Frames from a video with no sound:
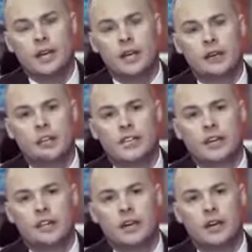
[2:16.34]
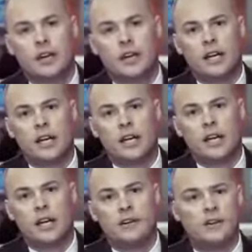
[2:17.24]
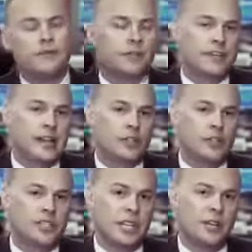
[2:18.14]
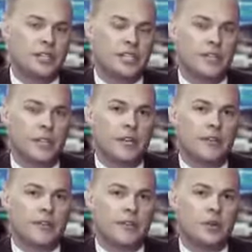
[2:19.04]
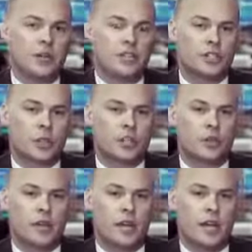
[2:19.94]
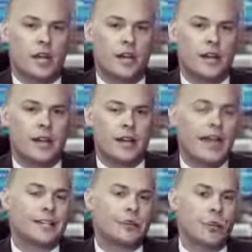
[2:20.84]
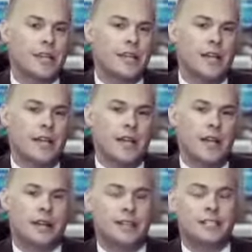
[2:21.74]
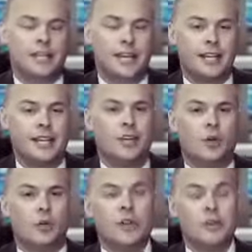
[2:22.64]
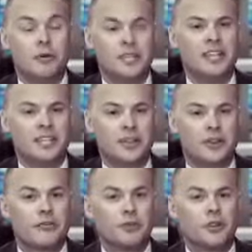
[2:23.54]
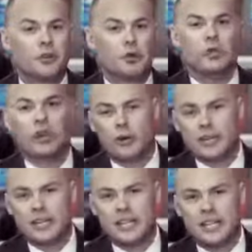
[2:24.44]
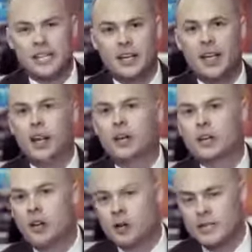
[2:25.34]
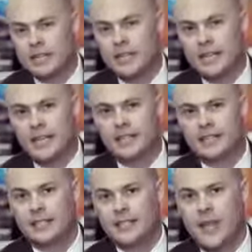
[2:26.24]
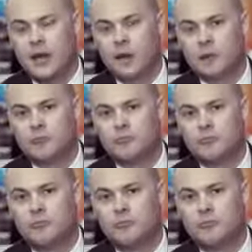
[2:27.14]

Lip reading: the Undersecretary of Financial Intelligence for the U.S. Treasury last week, and he said, we don't consider the virtual currency a currency. Now,